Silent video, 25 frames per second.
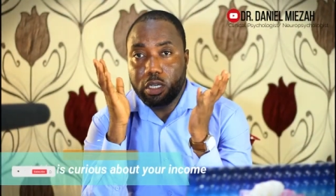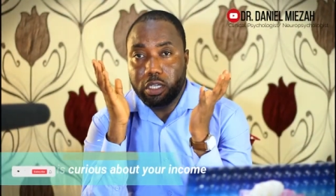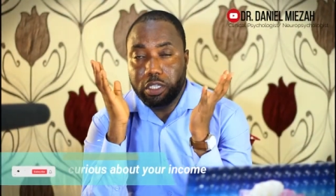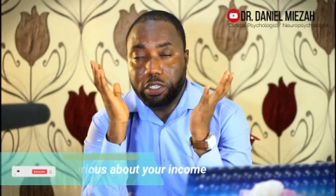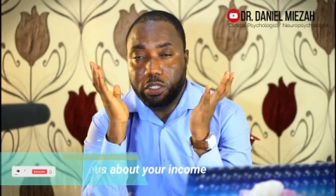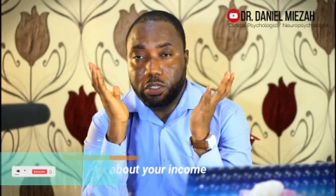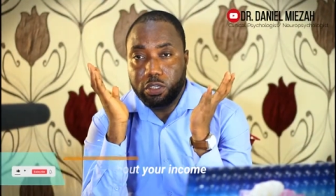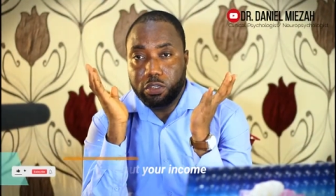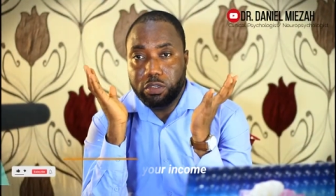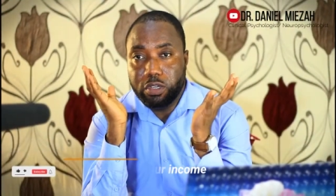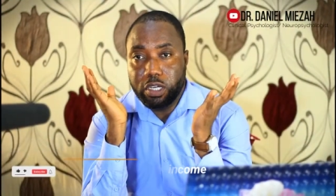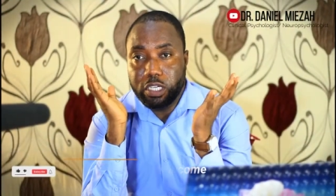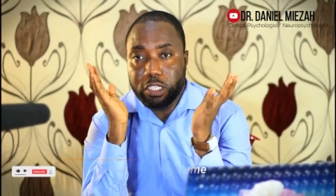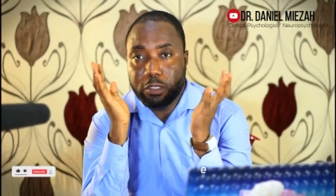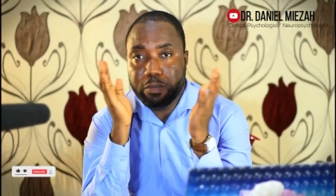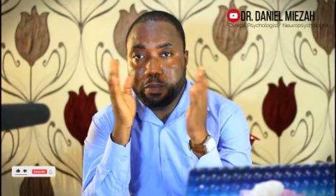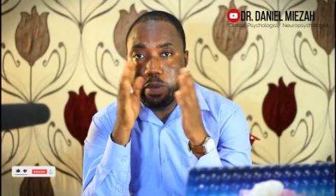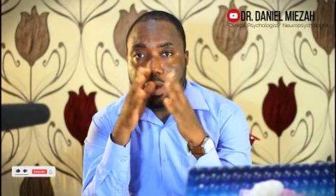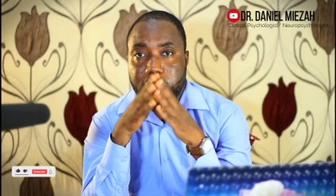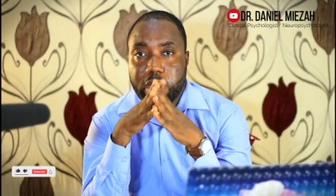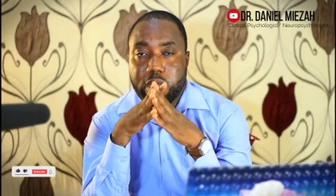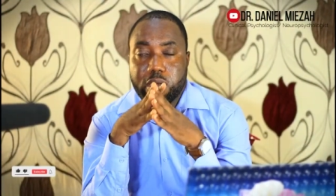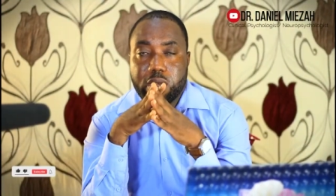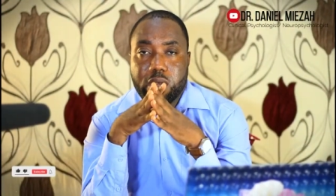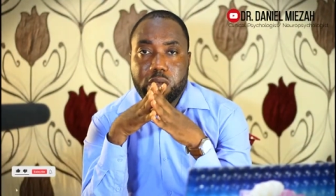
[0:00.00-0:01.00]
you need to
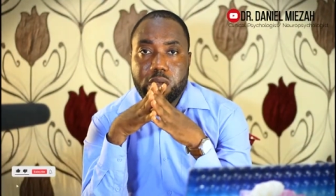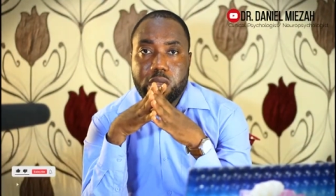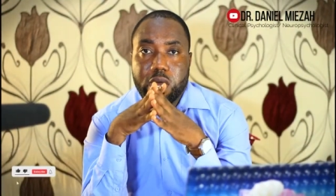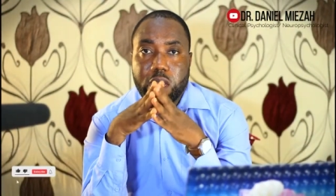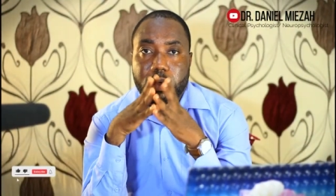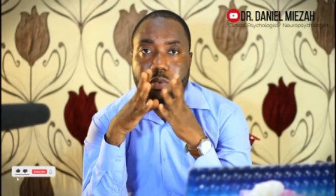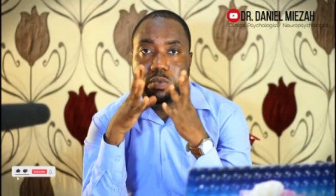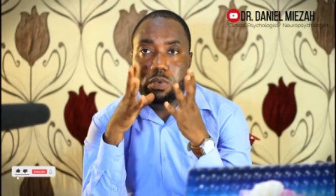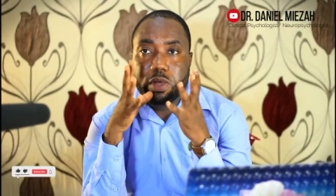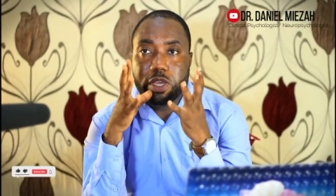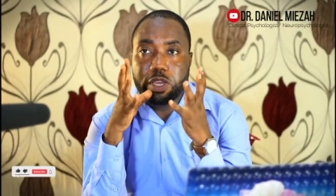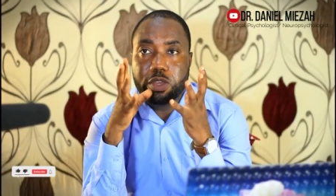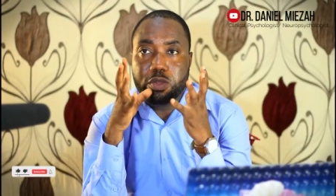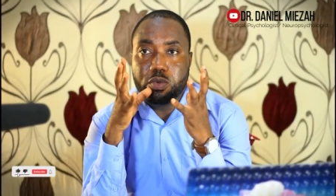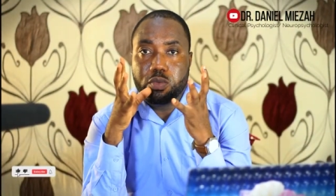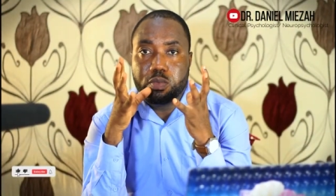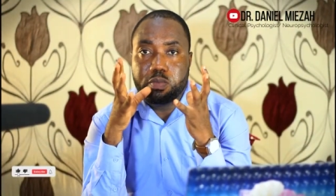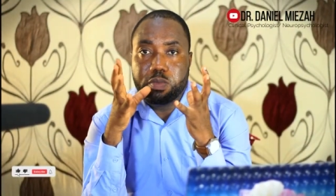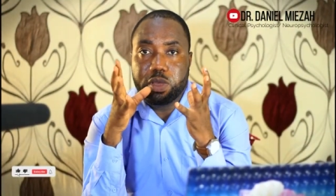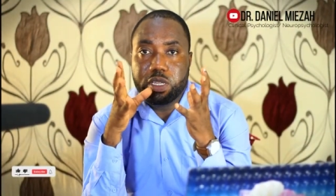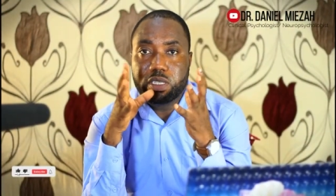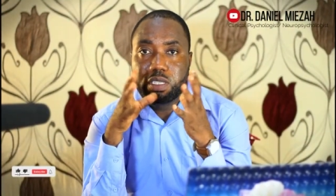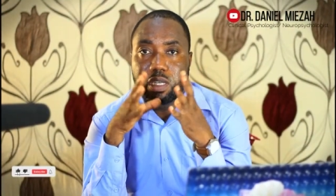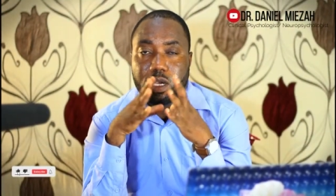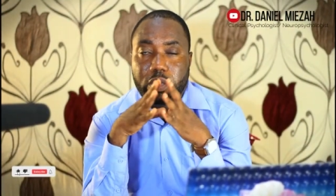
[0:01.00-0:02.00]
expect that when you
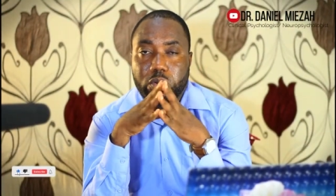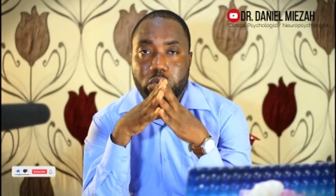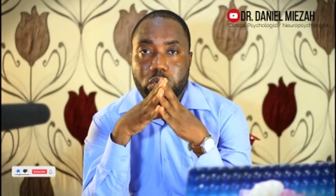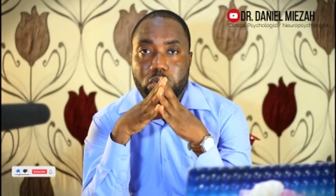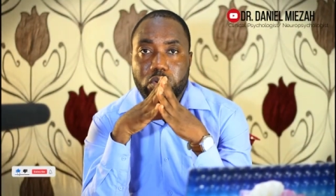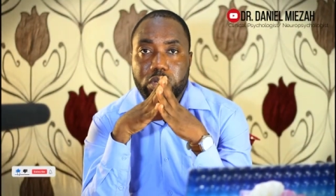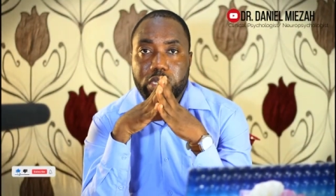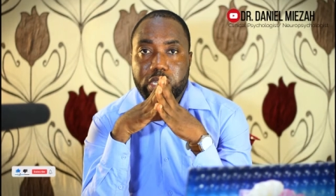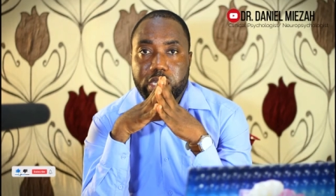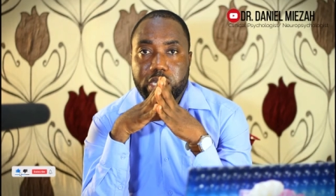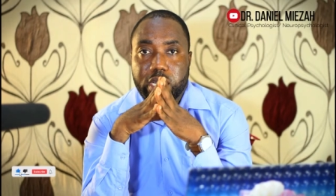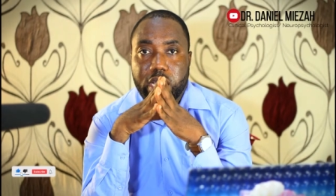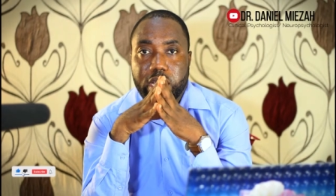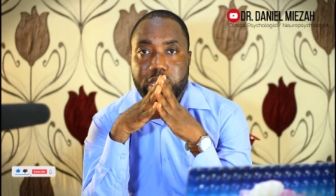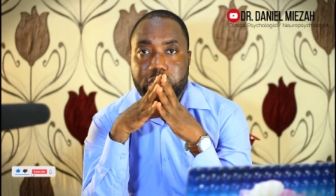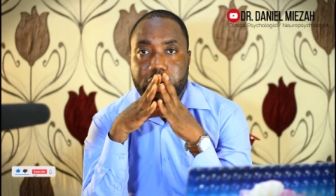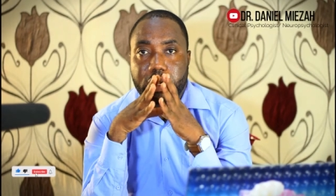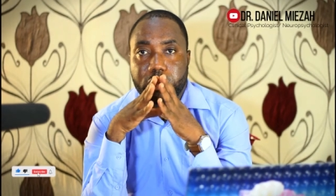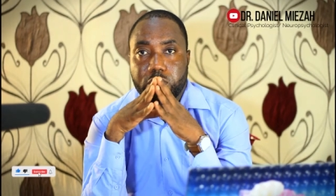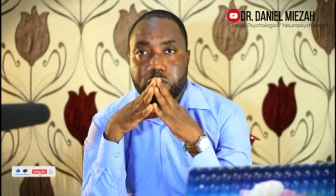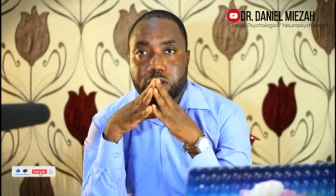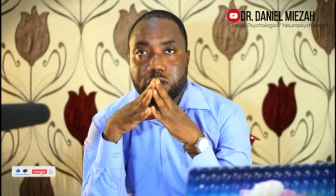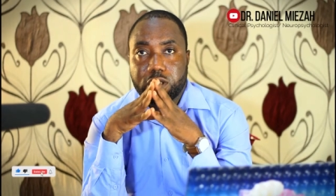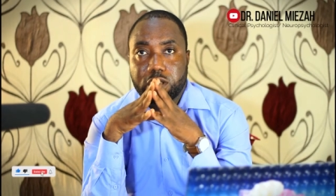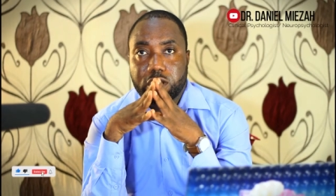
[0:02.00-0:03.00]
meet a gold digger in a
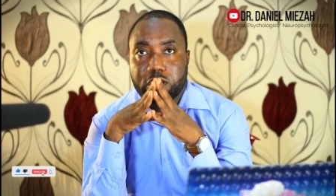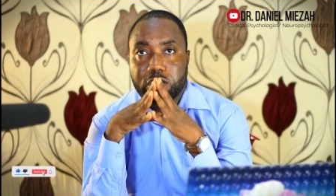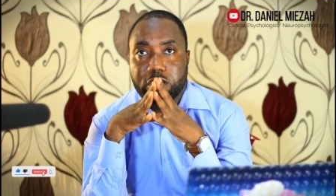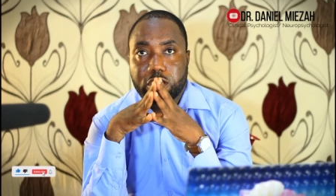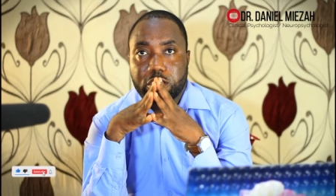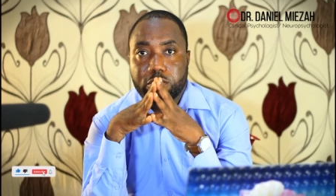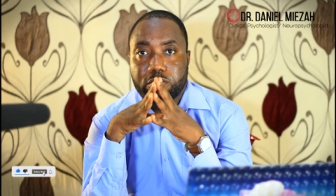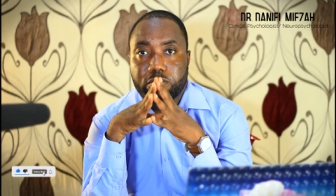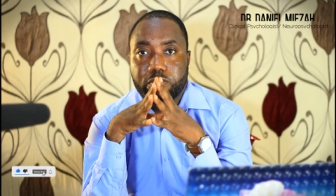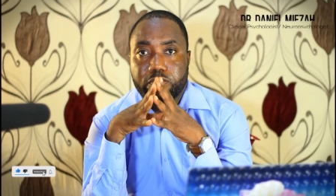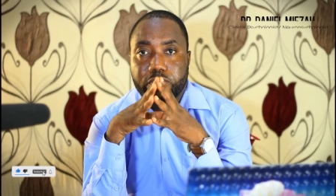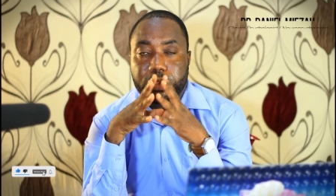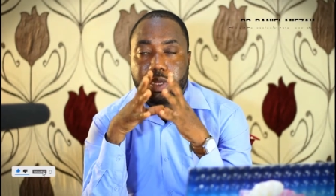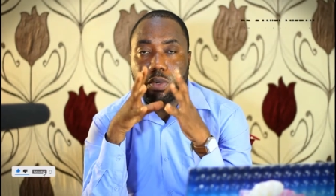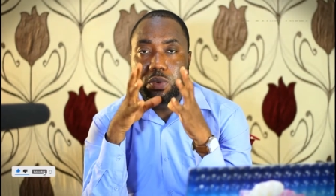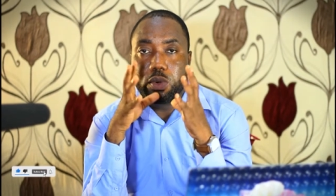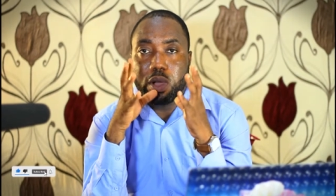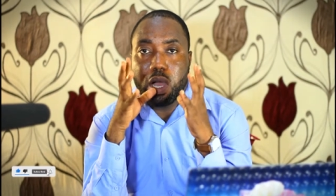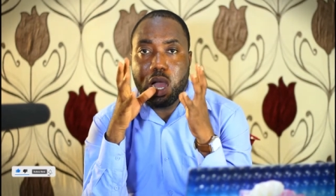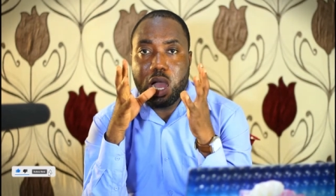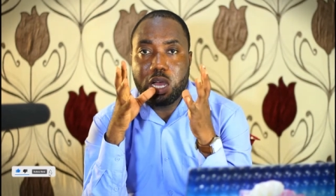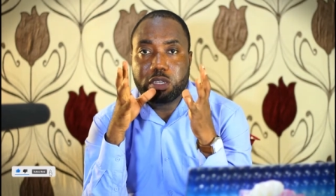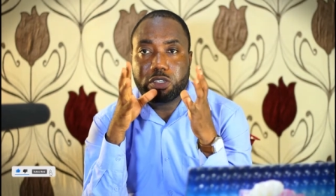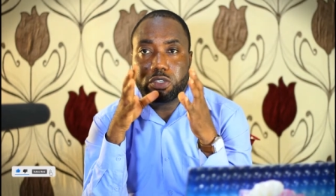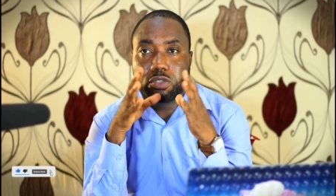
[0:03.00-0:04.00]
relationship, they will
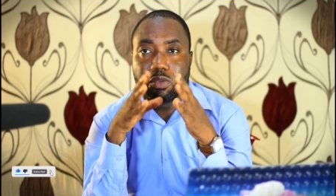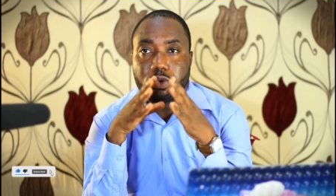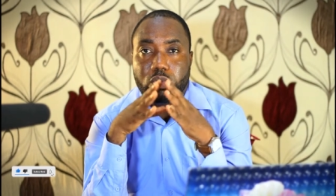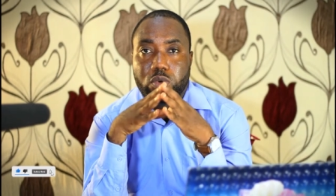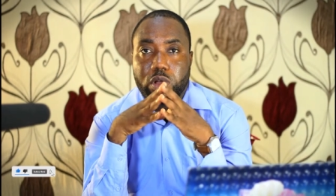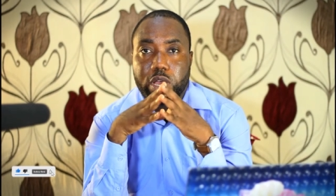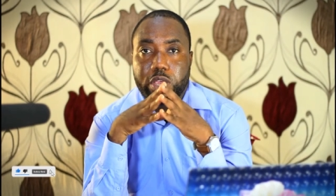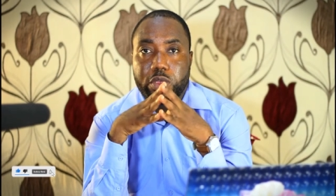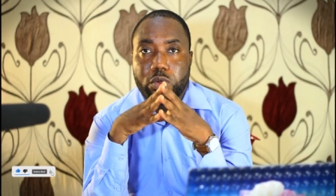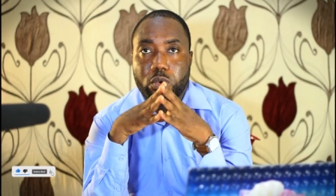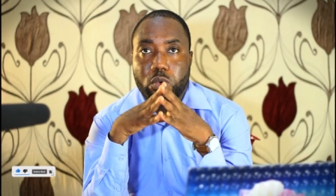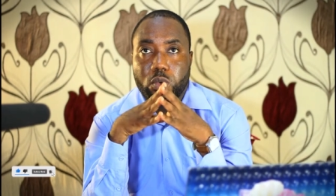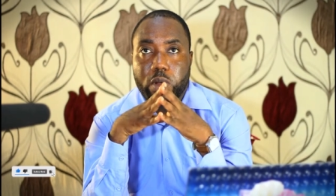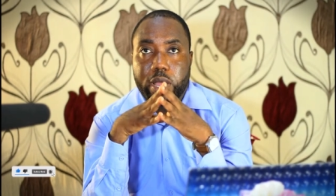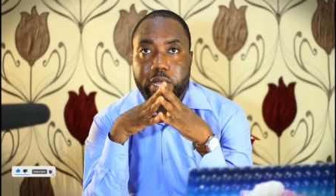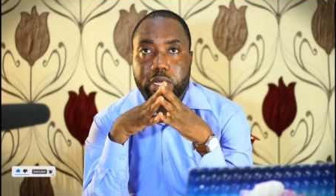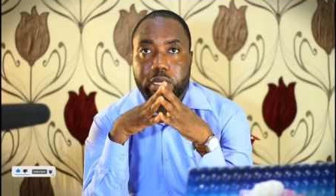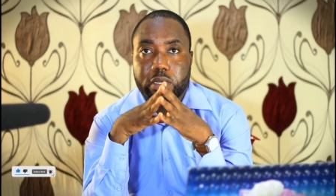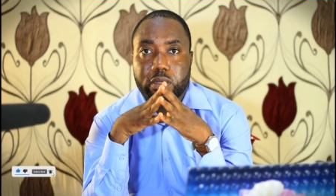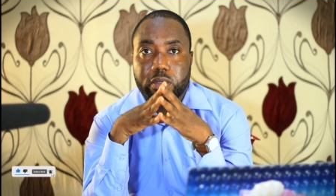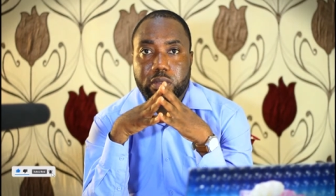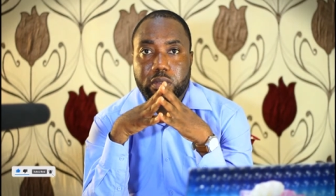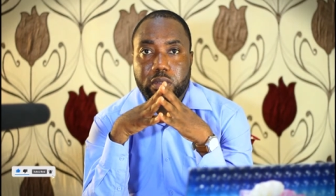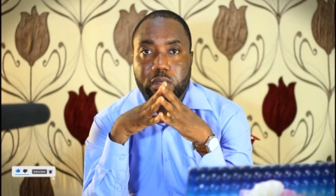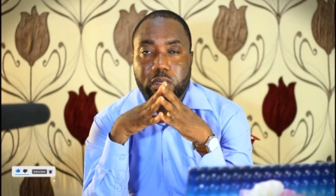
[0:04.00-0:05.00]
ask you where you work,